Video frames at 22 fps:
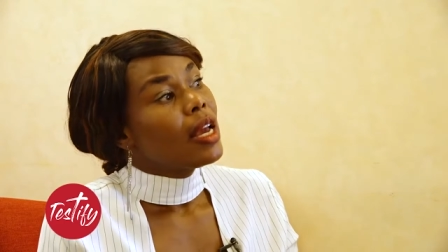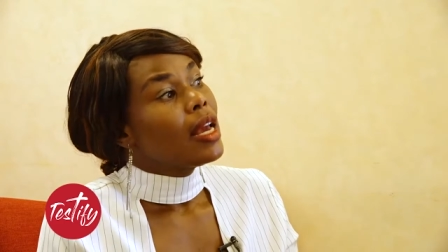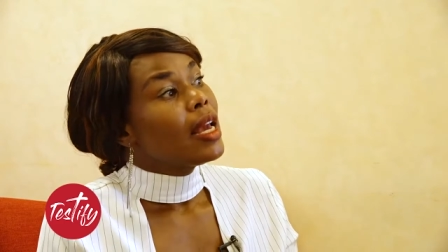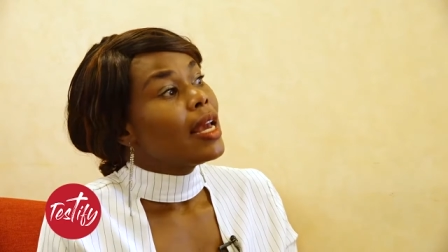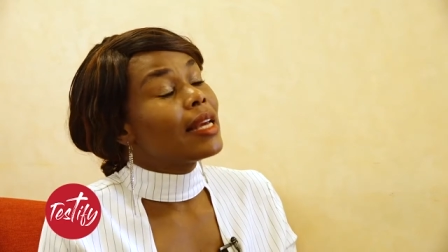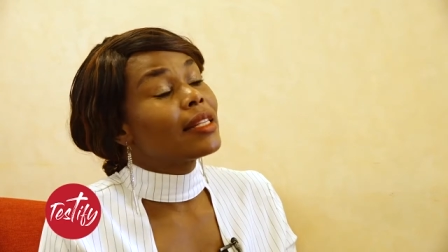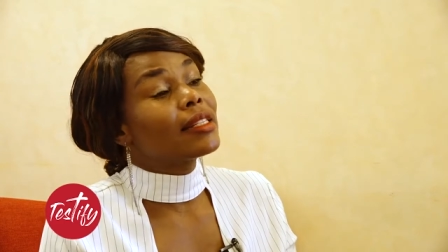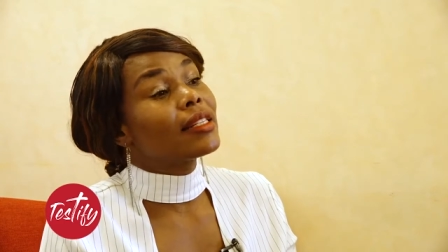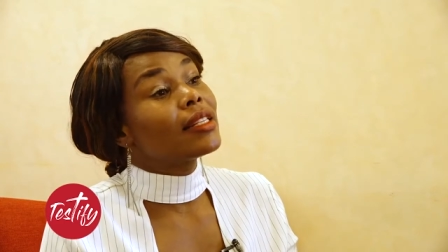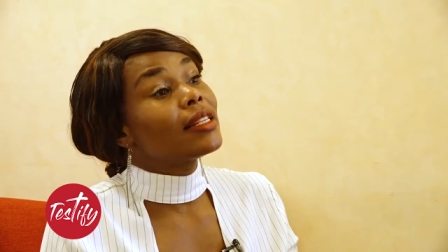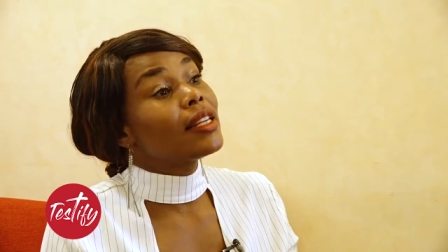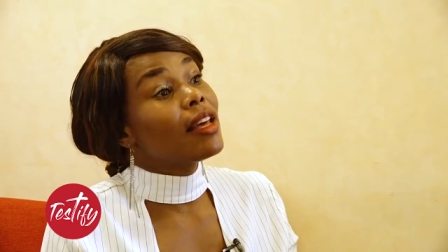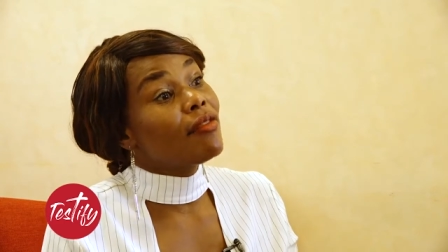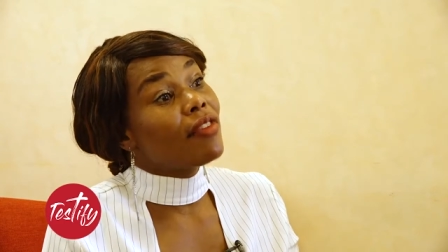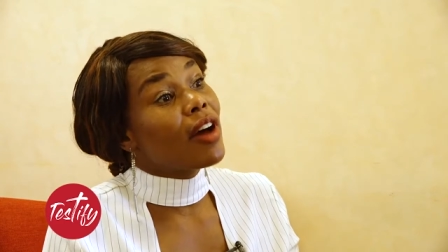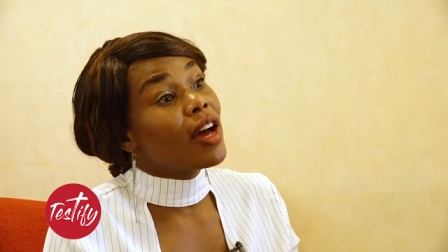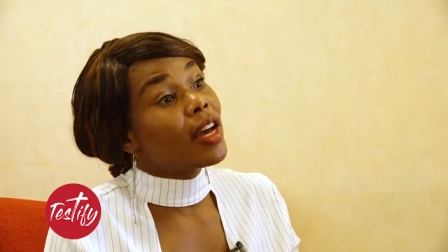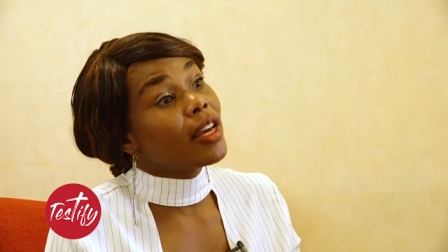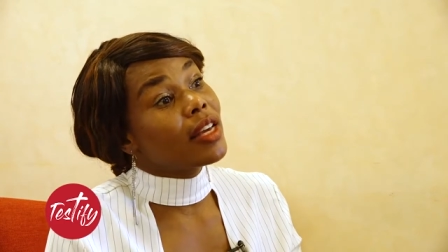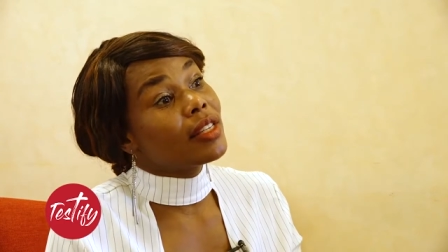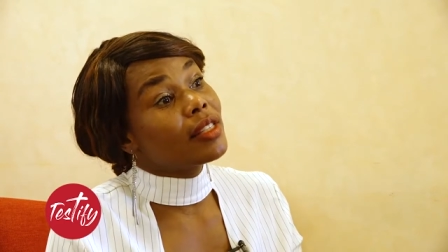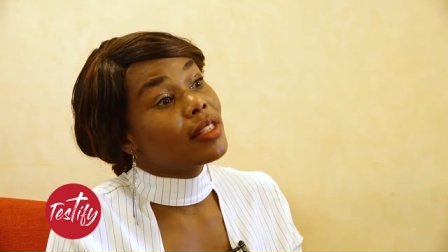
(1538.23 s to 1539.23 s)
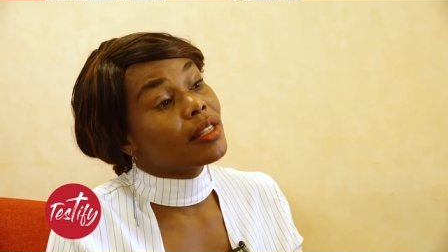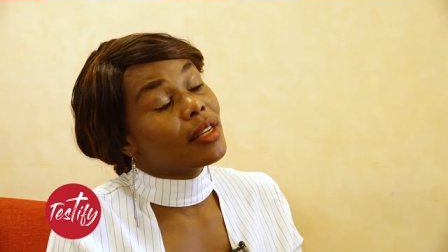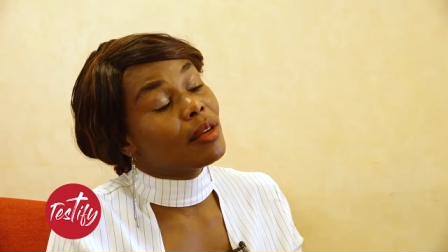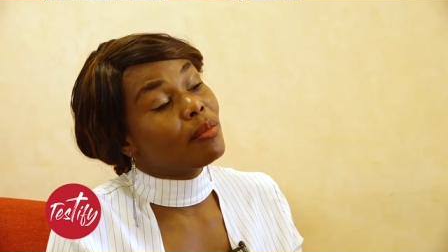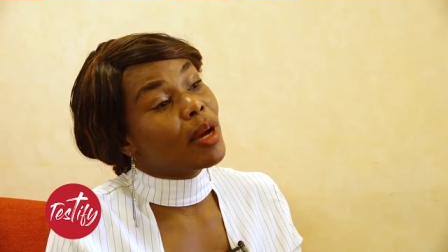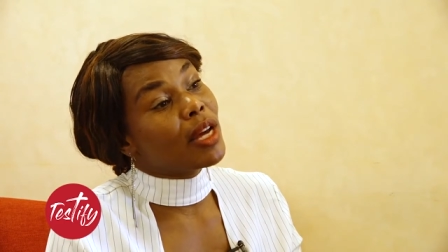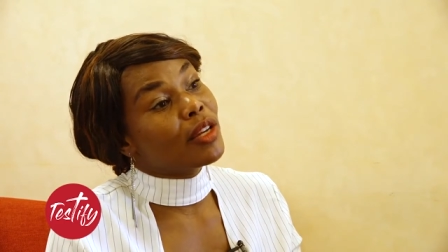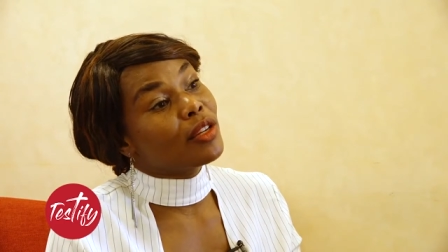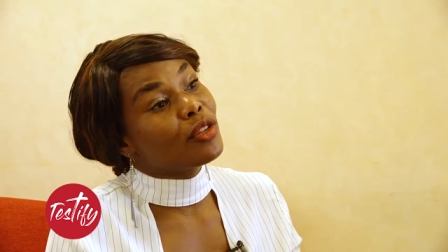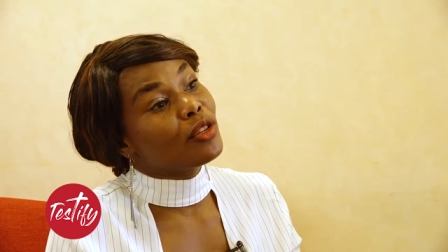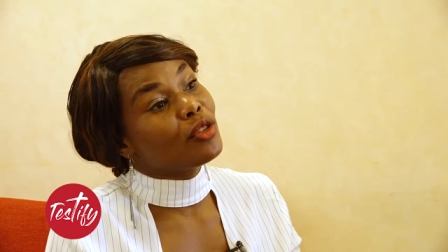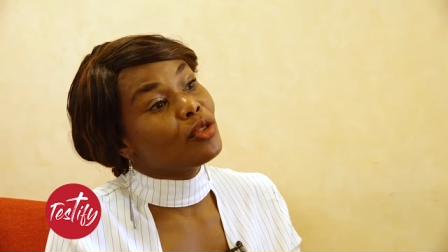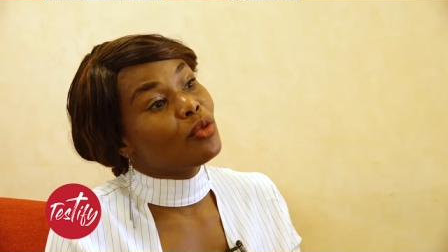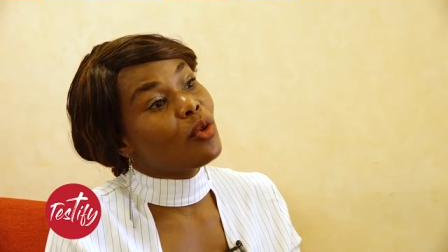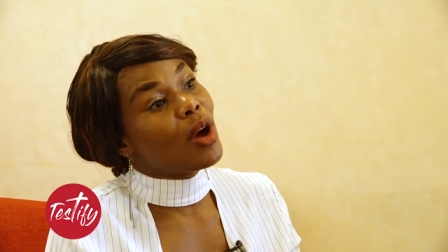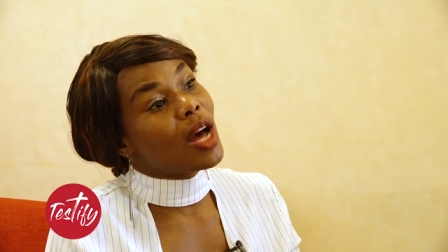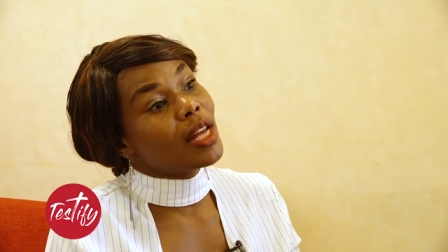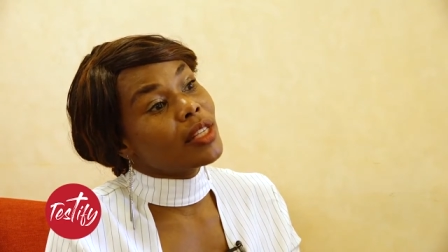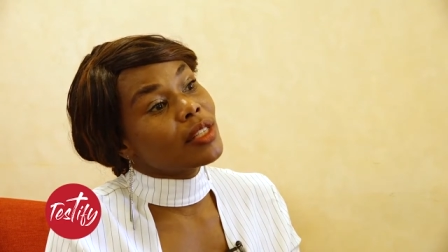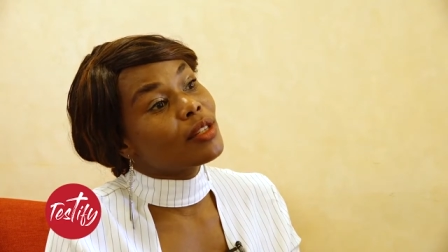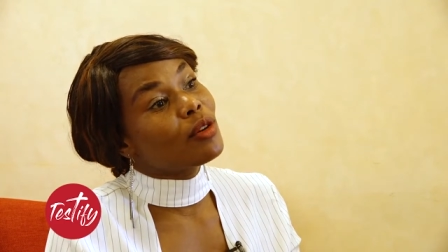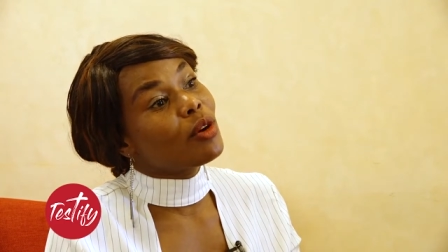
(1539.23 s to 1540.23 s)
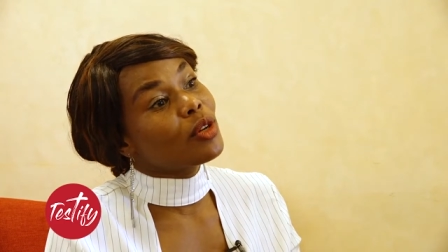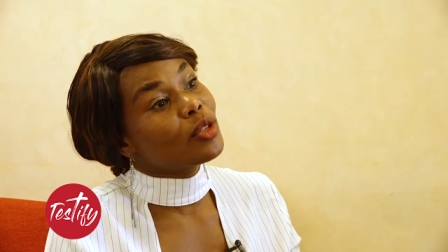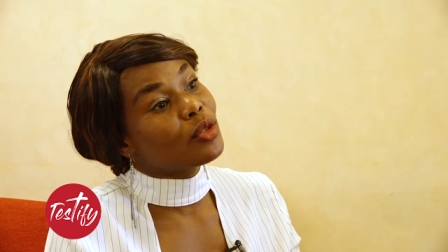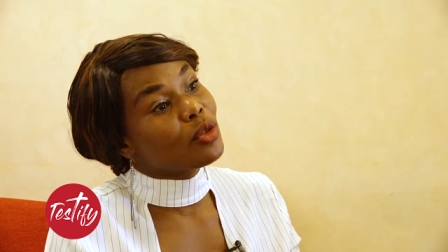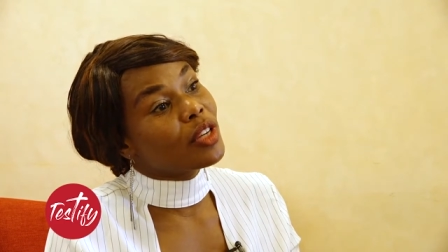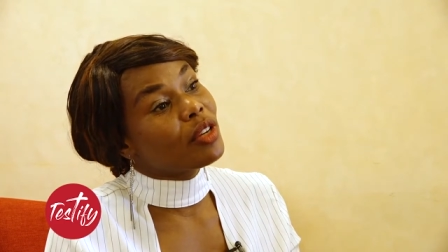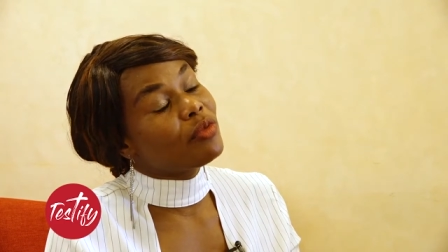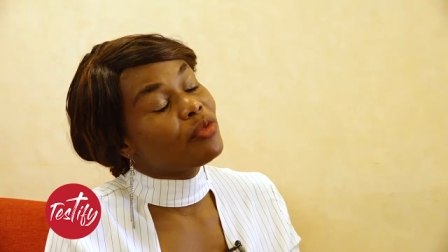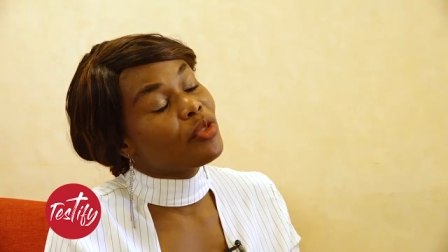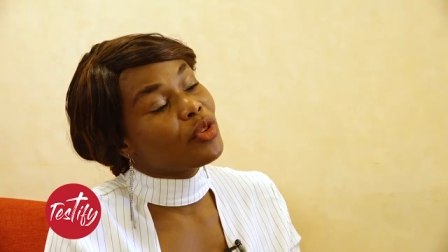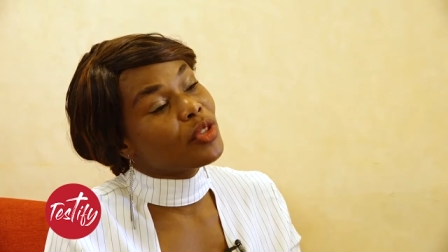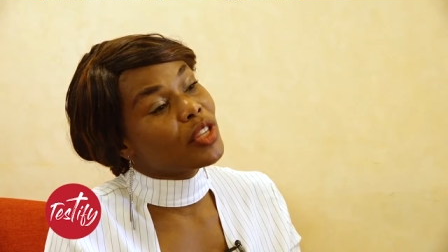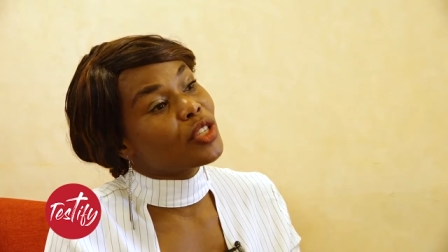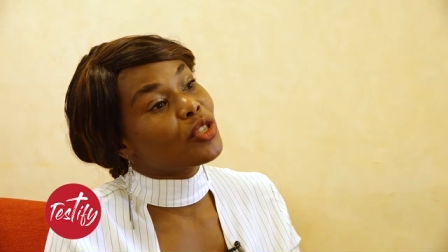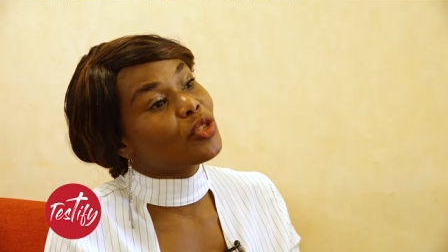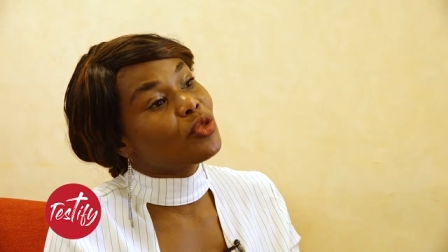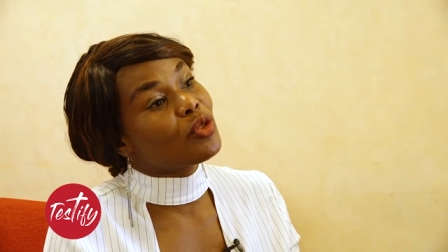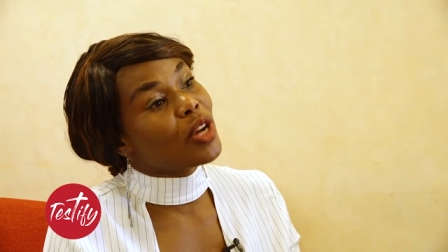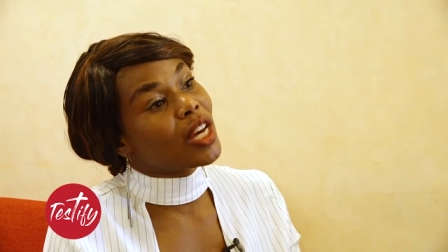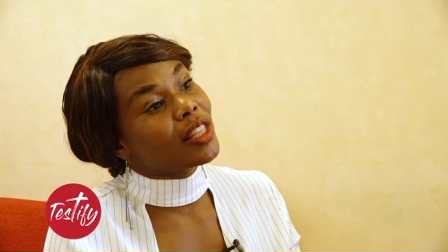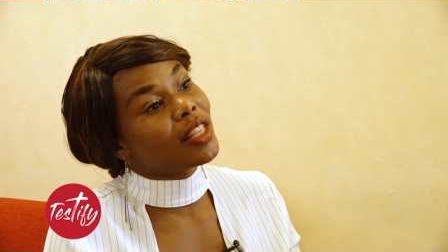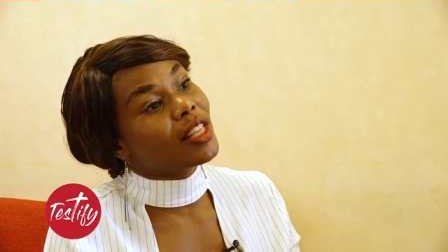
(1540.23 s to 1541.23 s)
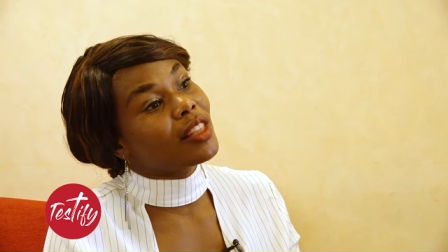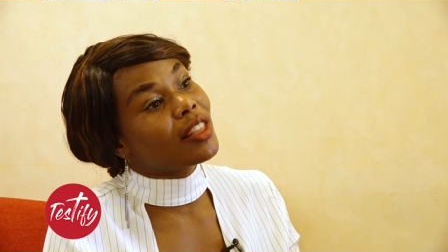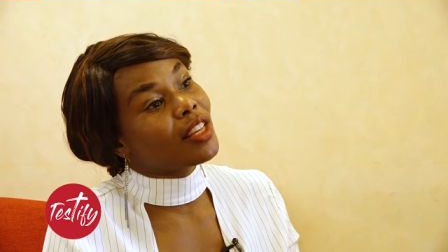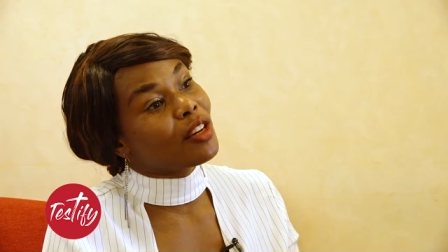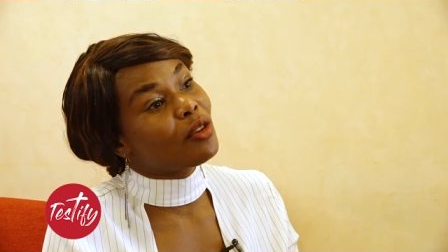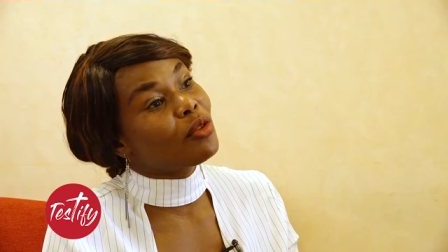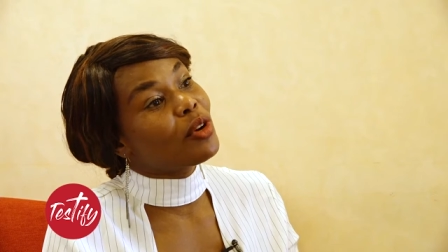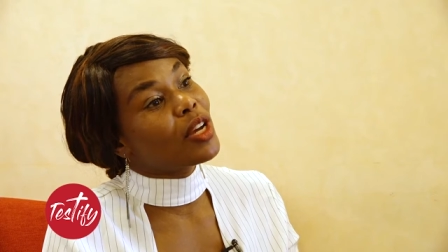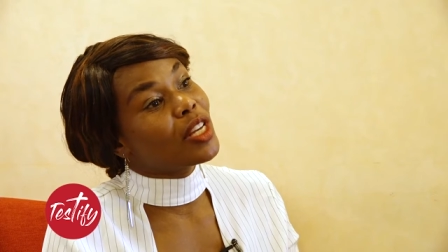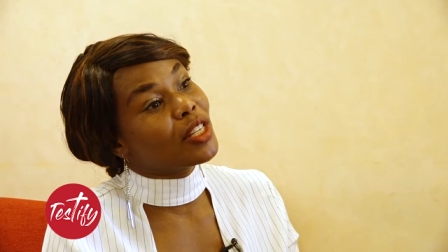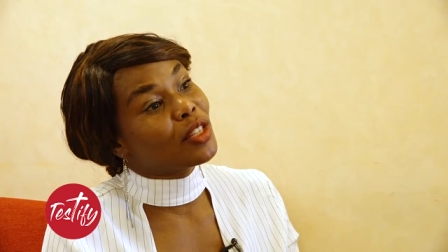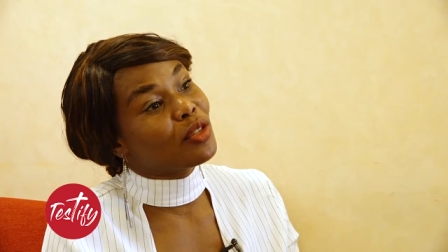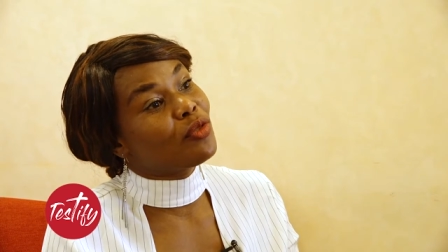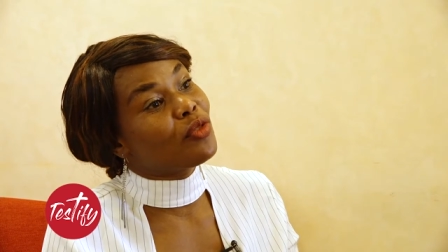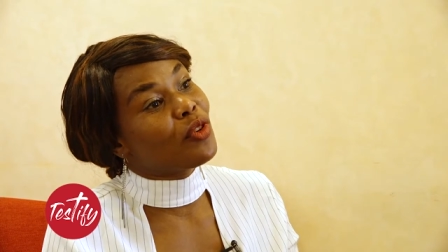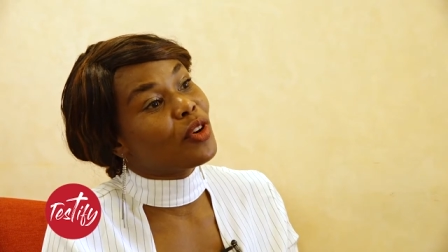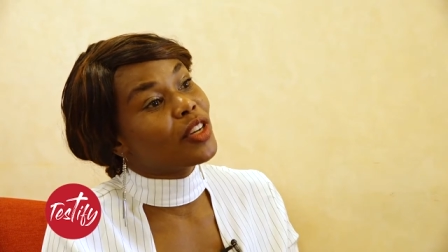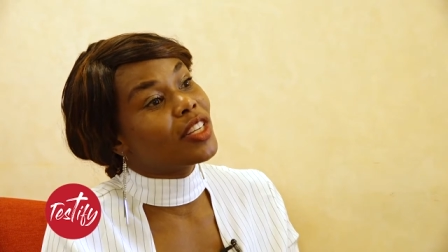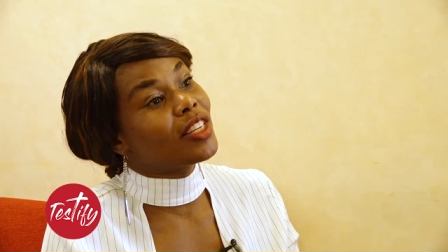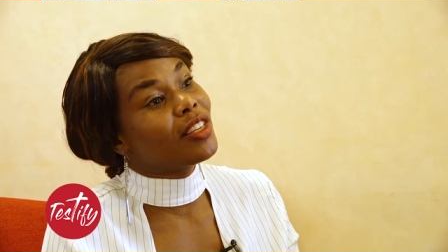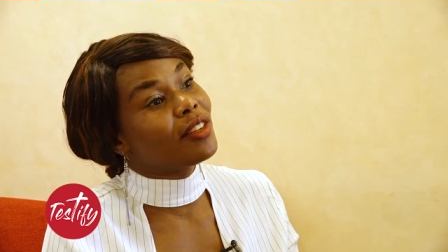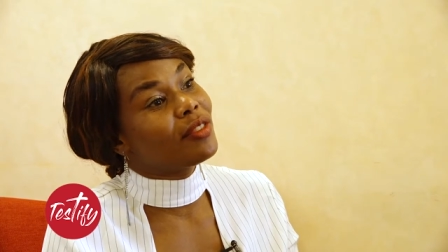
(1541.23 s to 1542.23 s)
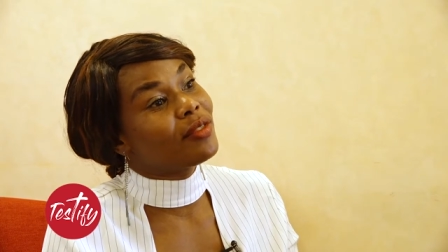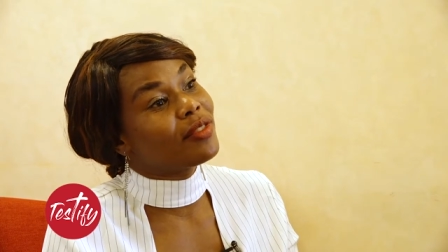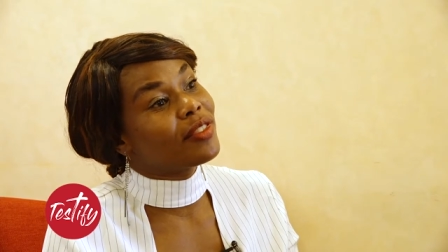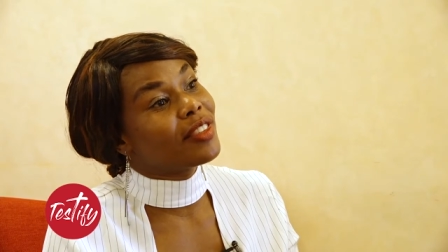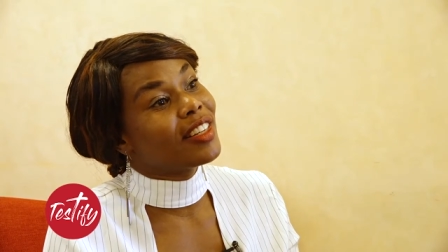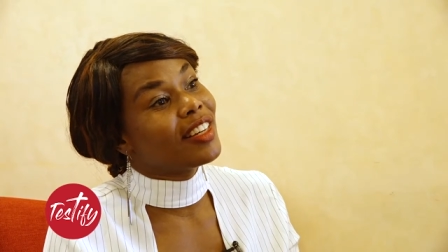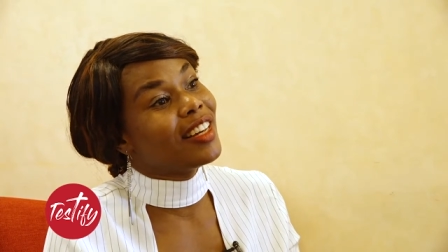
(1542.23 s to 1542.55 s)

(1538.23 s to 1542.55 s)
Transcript: It's never easy, but you ask God to give you the strength and the grace to forgive.